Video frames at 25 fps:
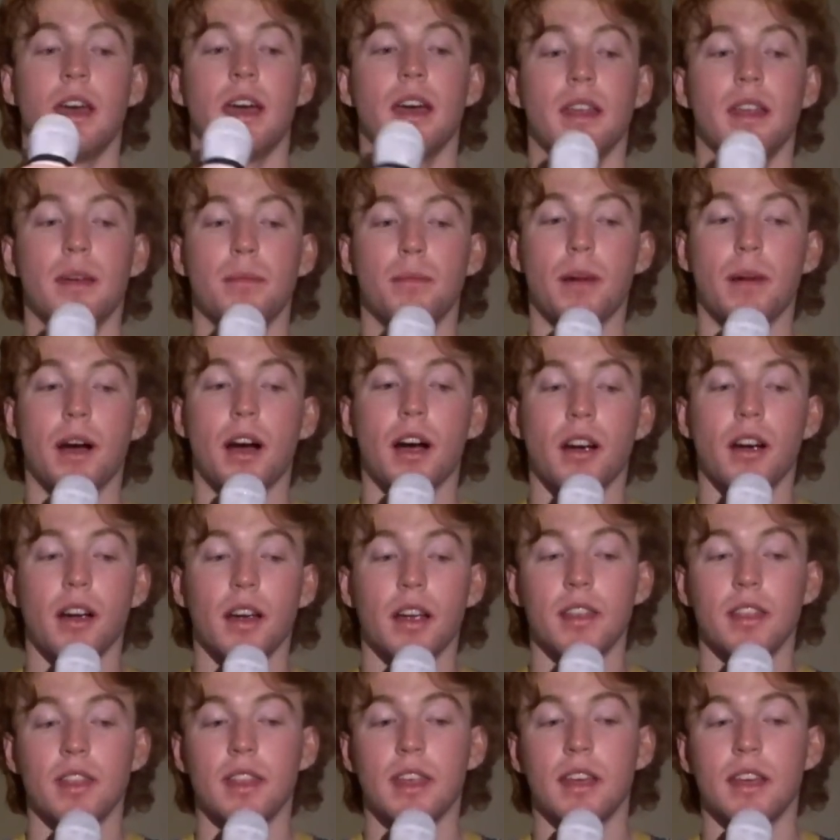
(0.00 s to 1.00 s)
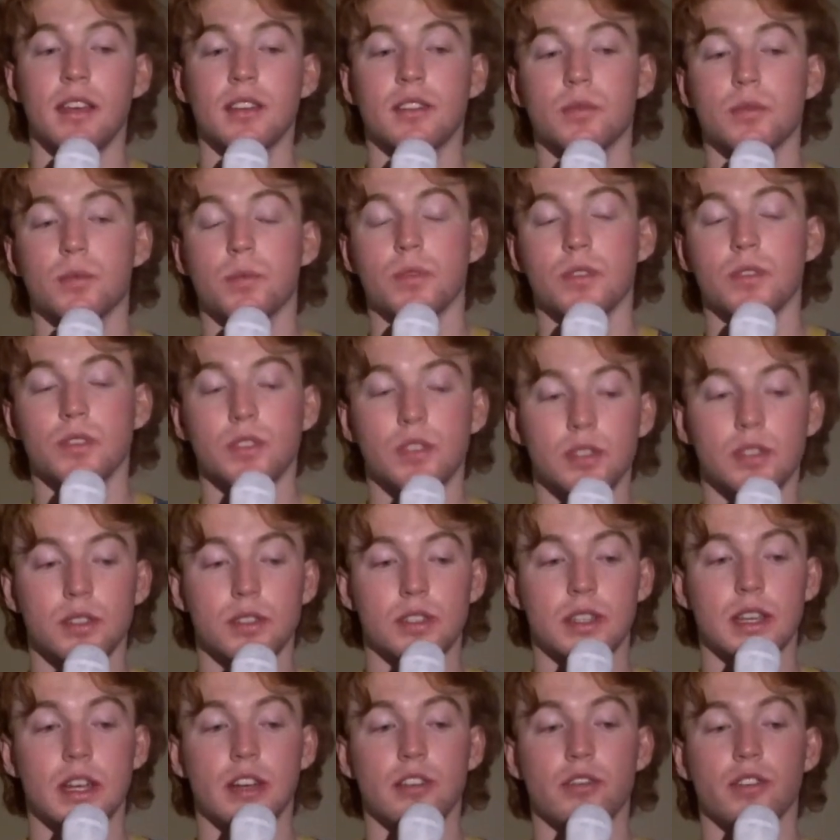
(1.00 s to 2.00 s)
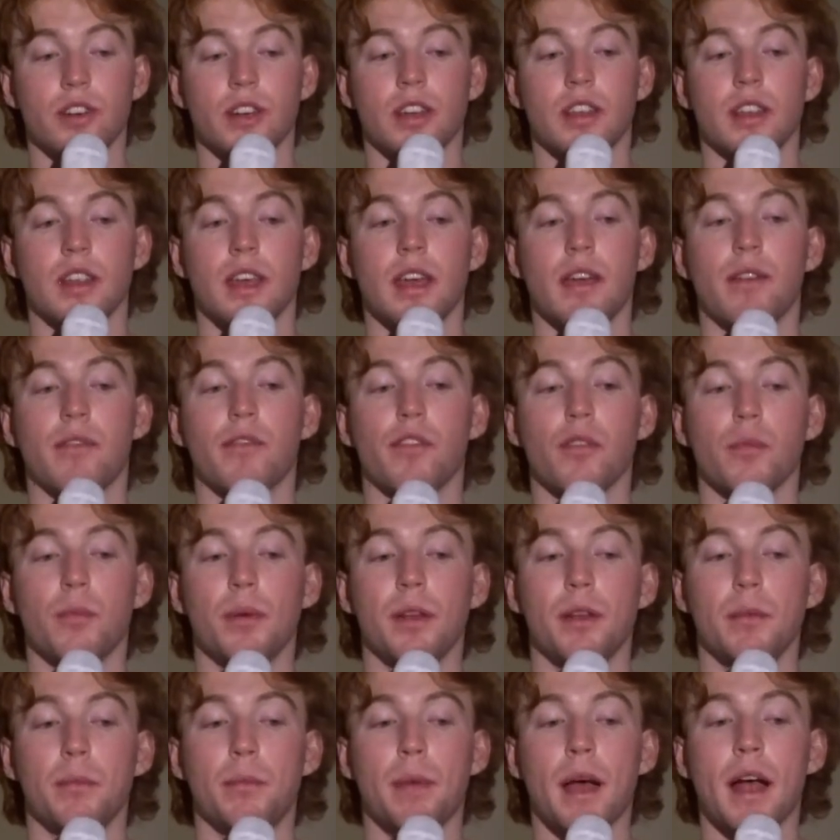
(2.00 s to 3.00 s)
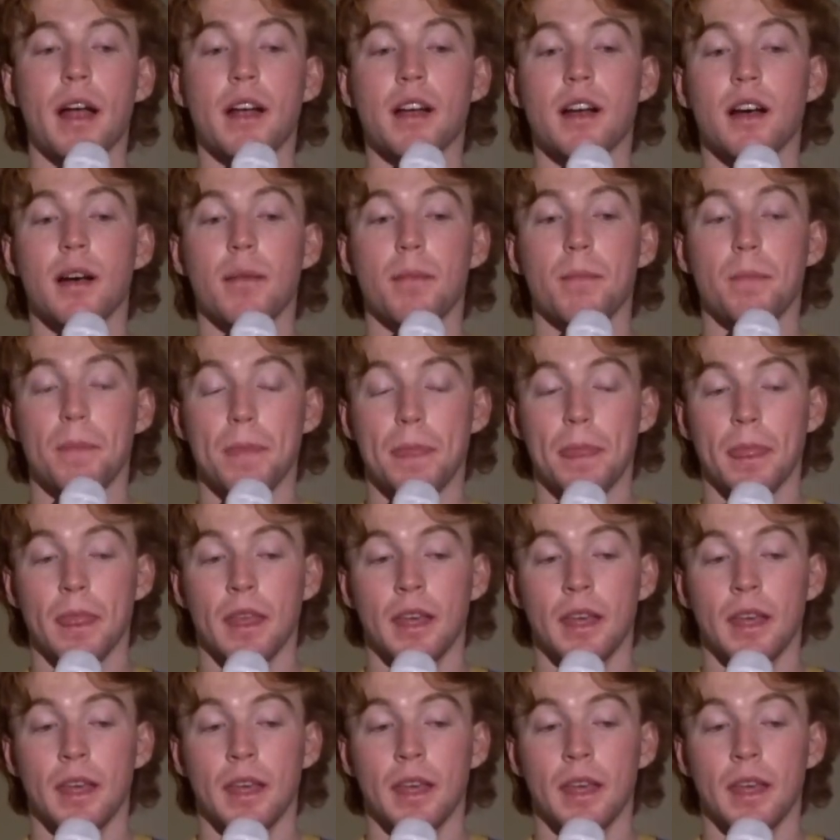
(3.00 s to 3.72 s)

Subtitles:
And then Mari and Cedric are there for a bit of backup,